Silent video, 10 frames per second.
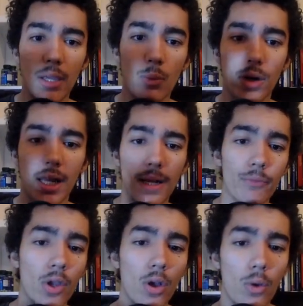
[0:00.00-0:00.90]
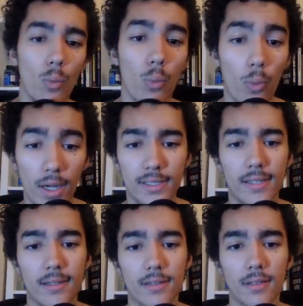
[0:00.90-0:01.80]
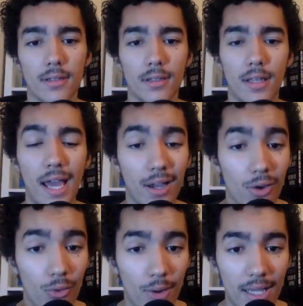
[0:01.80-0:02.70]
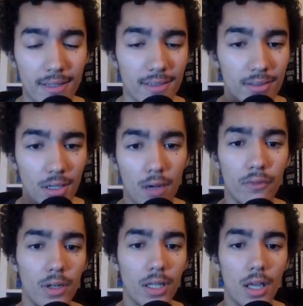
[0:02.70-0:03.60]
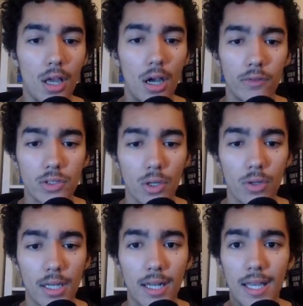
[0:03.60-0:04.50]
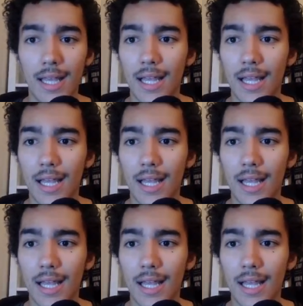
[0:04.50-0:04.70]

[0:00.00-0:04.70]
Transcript: A1A. What a great discovery of a token.